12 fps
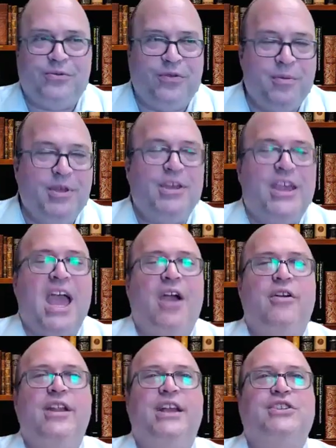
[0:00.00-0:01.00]

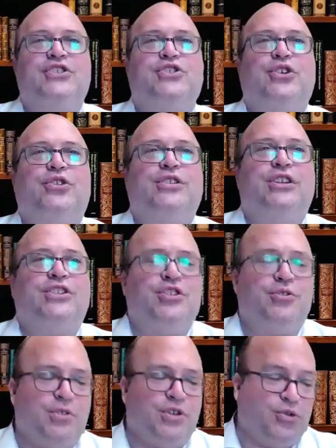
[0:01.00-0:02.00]
familiarity. It's a certain
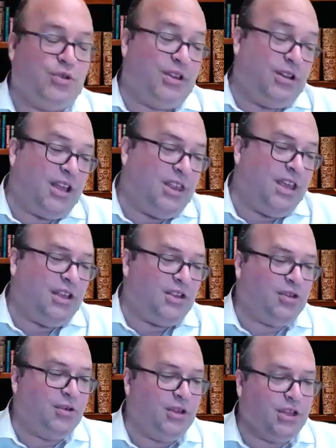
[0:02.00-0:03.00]
spiritual. I say
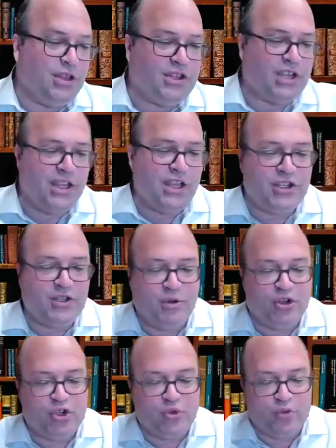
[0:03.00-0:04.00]
this idea of
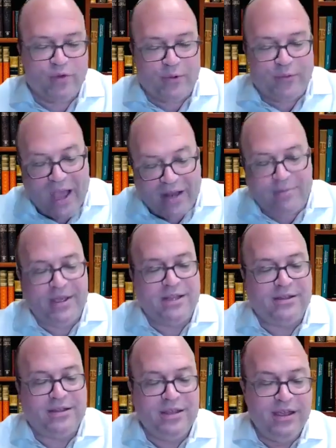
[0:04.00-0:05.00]
spiritual
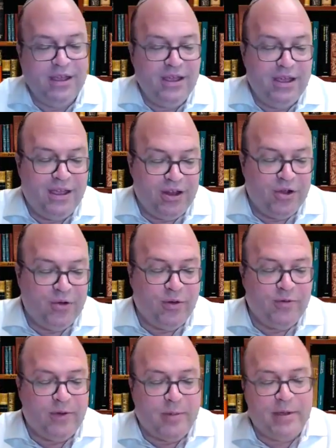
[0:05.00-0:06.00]
refinement.
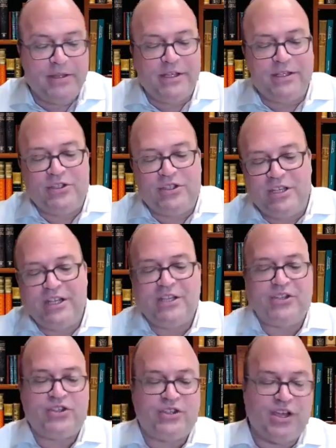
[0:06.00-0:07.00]
Rabbi Lichtenstein
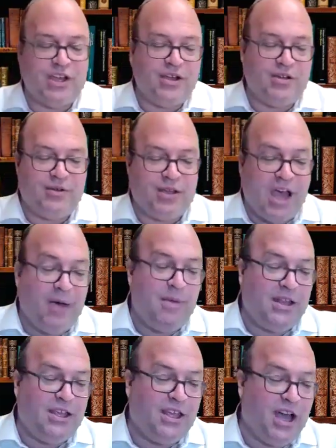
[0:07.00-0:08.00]
is
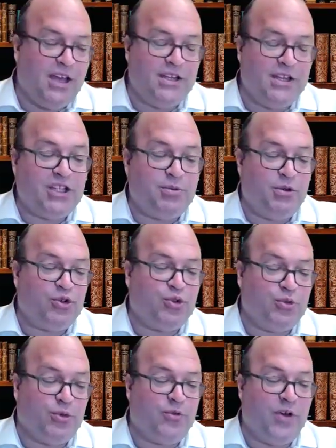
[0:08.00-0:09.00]
commenting on is that
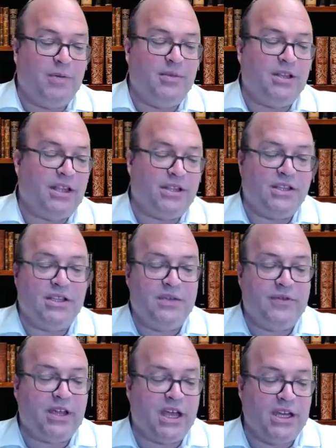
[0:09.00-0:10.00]
spiritual refinement that the
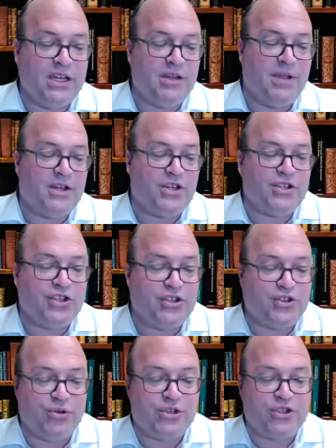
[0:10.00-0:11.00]
Divrei Chanina mentions in
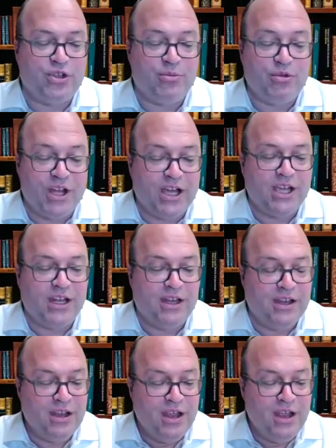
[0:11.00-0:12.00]
source number 9,
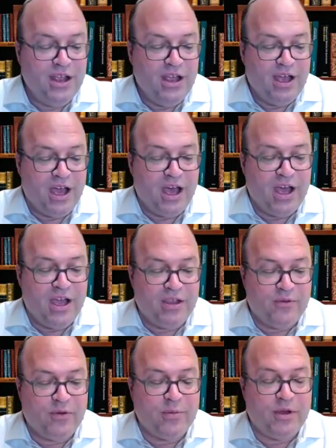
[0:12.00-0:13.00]

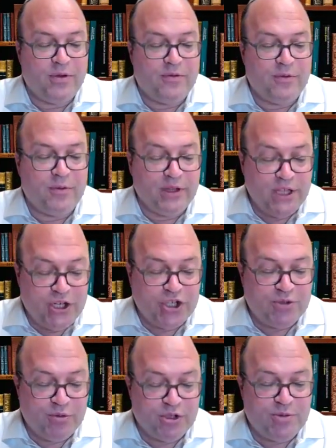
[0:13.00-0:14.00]
from a
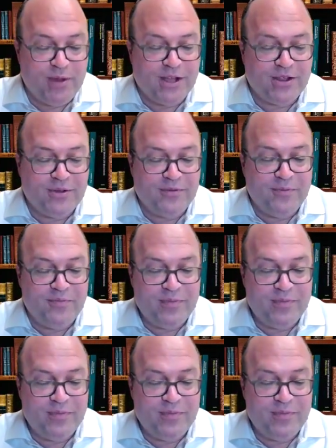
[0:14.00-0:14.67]
religious perspective.